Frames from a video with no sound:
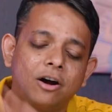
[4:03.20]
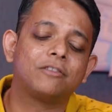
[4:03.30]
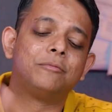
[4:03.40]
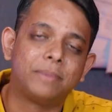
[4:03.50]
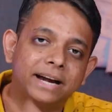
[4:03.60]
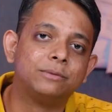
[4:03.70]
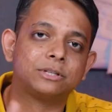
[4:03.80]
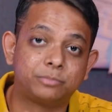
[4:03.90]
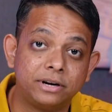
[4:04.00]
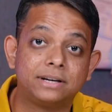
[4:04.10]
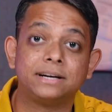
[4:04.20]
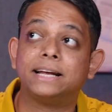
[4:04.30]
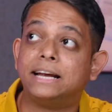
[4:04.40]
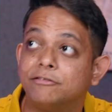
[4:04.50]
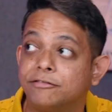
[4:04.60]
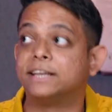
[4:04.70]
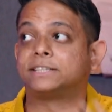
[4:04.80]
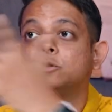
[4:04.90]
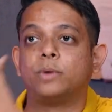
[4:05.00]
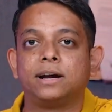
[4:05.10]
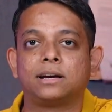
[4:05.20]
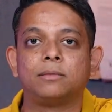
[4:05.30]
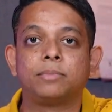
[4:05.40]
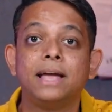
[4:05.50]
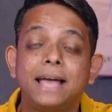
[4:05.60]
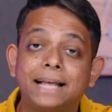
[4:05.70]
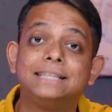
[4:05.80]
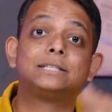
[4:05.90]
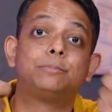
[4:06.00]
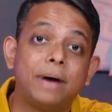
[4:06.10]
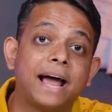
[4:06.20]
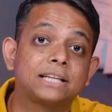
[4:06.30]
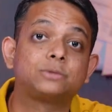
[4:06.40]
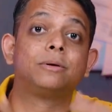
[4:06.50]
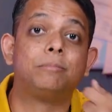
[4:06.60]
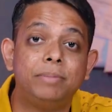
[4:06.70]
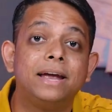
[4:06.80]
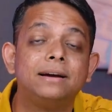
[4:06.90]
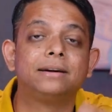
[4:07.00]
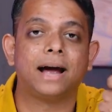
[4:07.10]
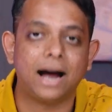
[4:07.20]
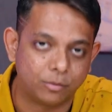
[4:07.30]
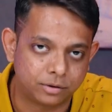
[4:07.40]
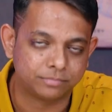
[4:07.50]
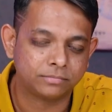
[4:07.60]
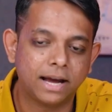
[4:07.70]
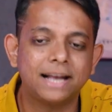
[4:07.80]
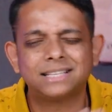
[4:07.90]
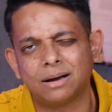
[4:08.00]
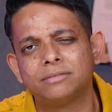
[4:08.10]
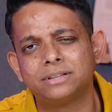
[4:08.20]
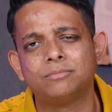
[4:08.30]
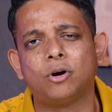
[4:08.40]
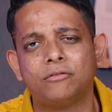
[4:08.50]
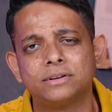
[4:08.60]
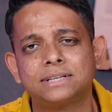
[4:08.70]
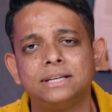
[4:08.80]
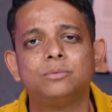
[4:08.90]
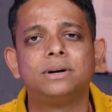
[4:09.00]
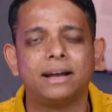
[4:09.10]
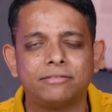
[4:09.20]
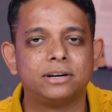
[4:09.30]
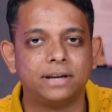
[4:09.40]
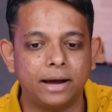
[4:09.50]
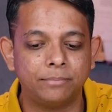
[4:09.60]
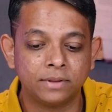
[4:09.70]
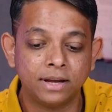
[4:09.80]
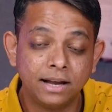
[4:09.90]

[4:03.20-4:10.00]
a lot of money was printed, inflation went up, and these banks were bailed out. And some of them obviously were left to die.